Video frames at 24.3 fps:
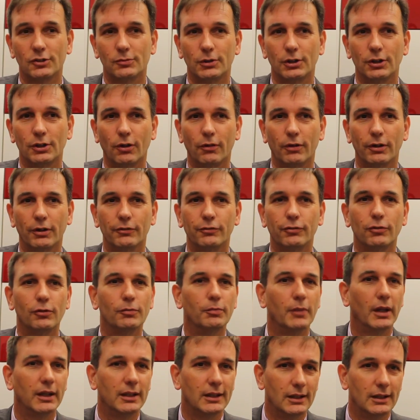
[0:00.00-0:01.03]
been going for
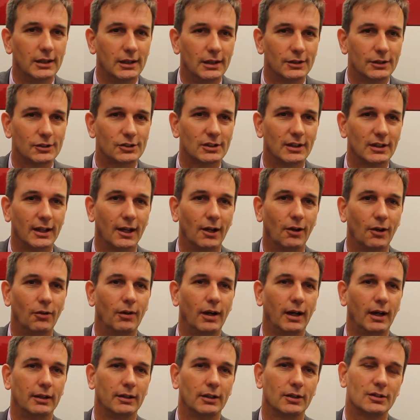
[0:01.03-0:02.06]
many years now,
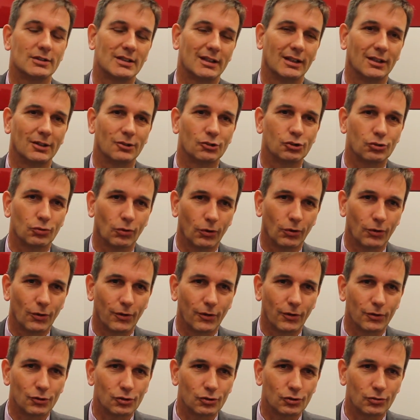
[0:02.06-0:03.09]
and it's getting
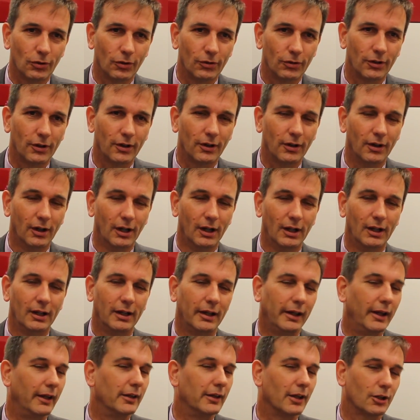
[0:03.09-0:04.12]
stronger and stronger,
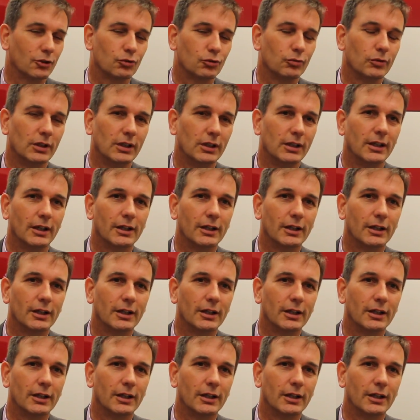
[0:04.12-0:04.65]
and that's really